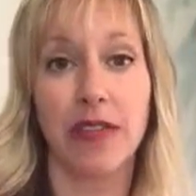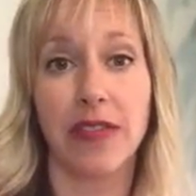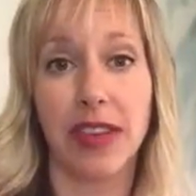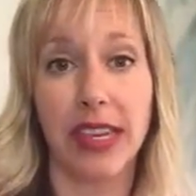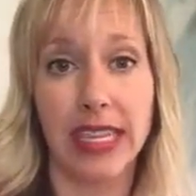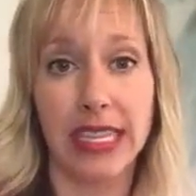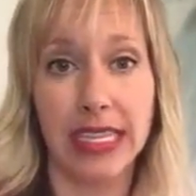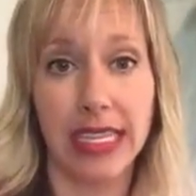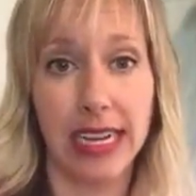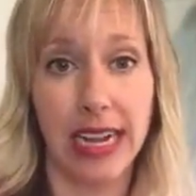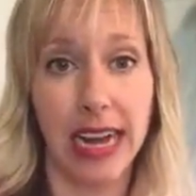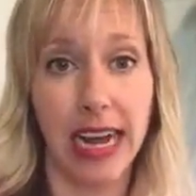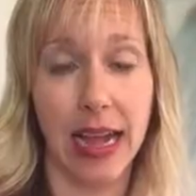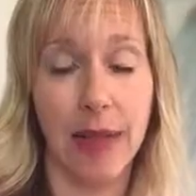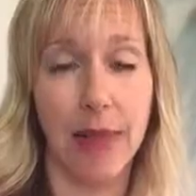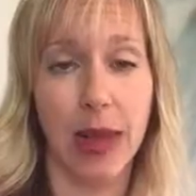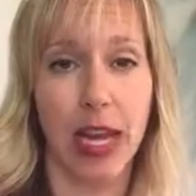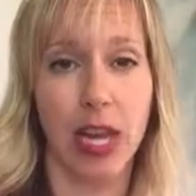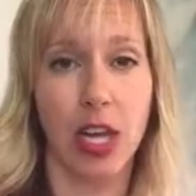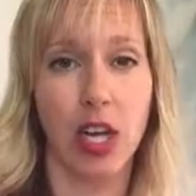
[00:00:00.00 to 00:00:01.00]
find the
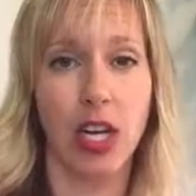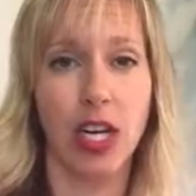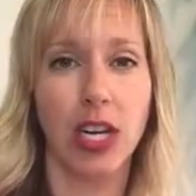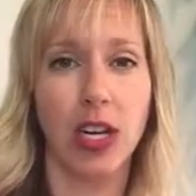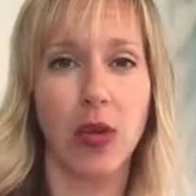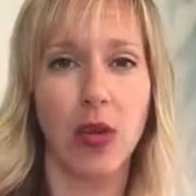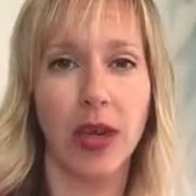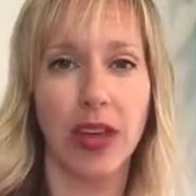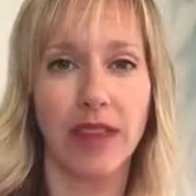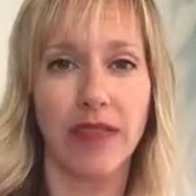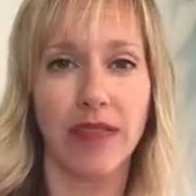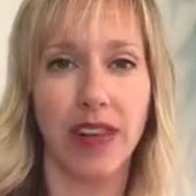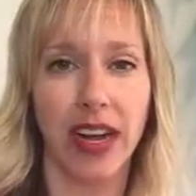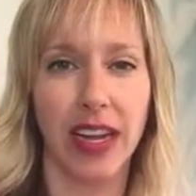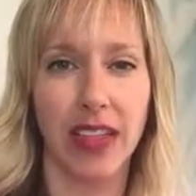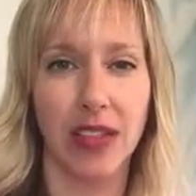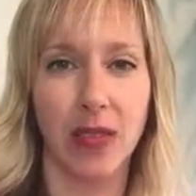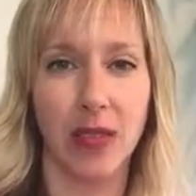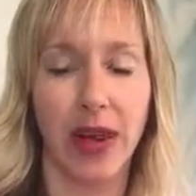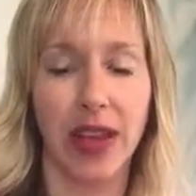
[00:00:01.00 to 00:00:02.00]
time, and I couldn't quite
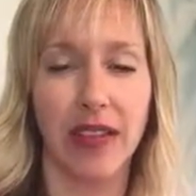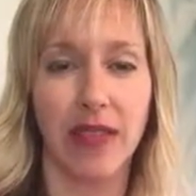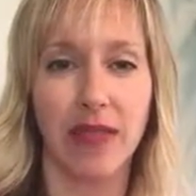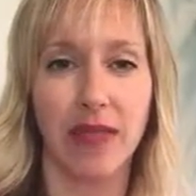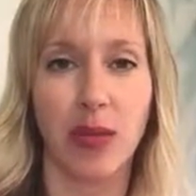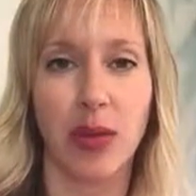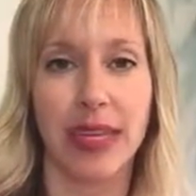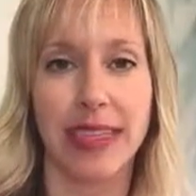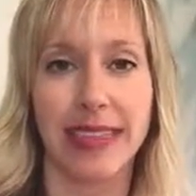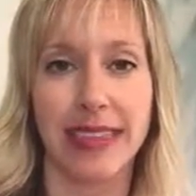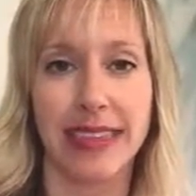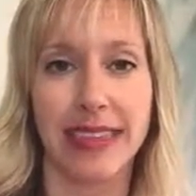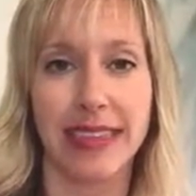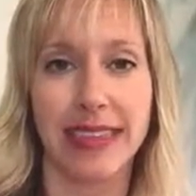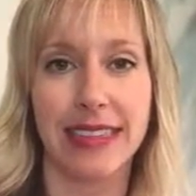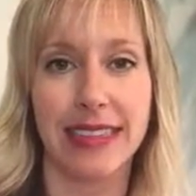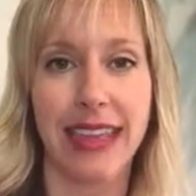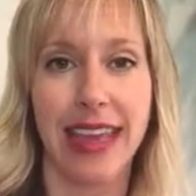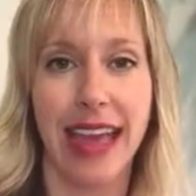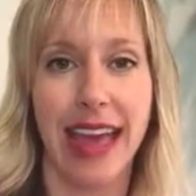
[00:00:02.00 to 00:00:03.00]
find the right
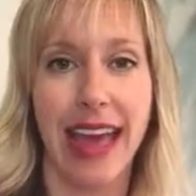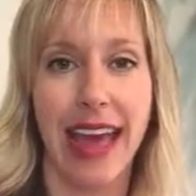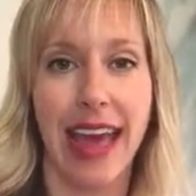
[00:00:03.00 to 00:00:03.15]
voices.